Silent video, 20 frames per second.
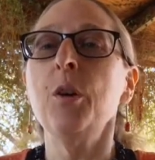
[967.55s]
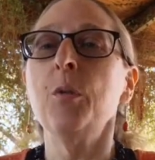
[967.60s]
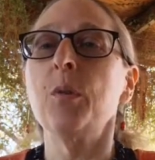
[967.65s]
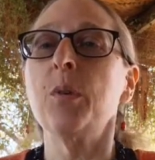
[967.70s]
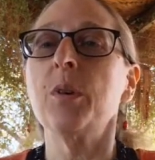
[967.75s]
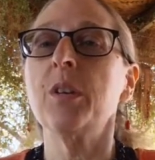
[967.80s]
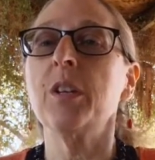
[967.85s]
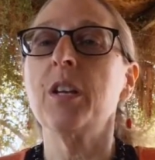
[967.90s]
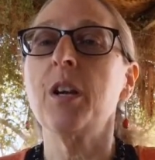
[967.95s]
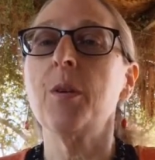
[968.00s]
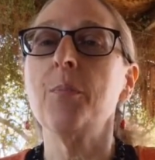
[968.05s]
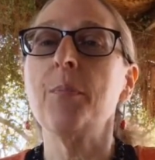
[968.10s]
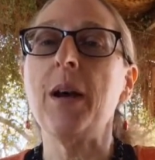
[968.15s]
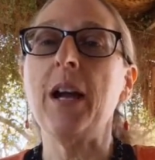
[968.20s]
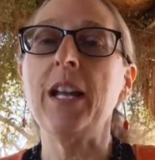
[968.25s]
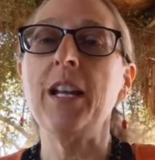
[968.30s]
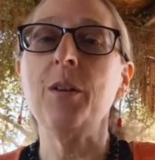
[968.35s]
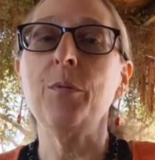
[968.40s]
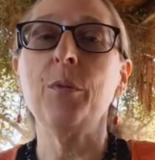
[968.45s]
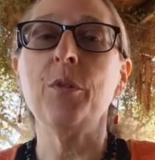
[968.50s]
We're going to
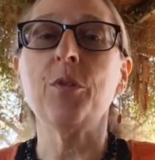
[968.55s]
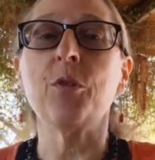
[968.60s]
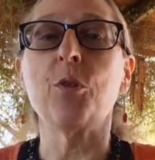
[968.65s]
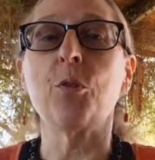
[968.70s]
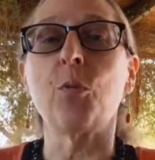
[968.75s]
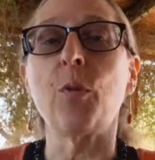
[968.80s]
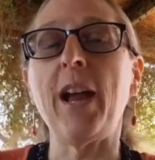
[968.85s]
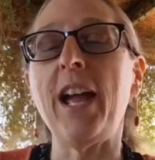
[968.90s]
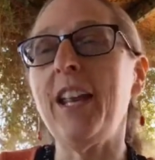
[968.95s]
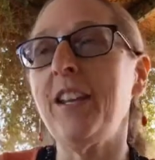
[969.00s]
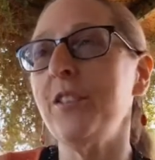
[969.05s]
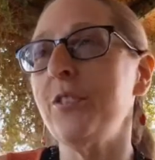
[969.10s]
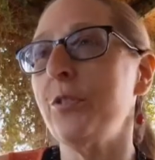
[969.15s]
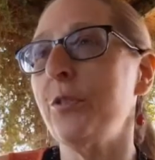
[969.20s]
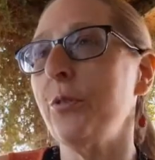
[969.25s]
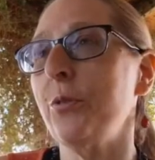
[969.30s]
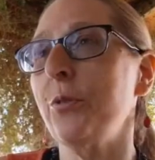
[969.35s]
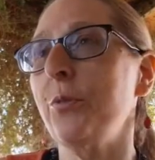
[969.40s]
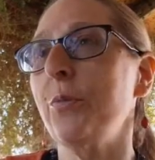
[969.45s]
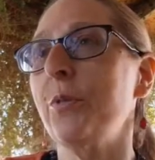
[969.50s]
combine it with
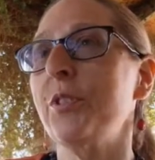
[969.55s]
gratitude,